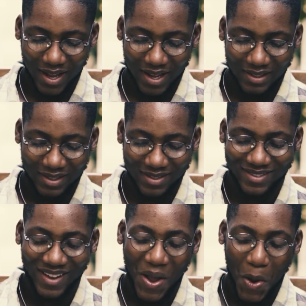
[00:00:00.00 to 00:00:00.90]
and
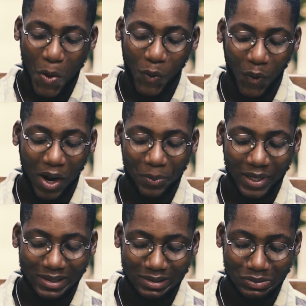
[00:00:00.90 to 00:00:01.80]
why am
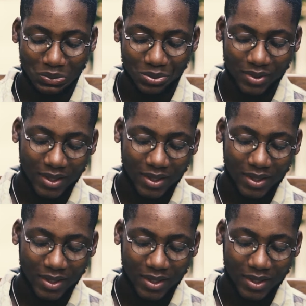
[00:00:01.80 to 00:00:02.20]
I single?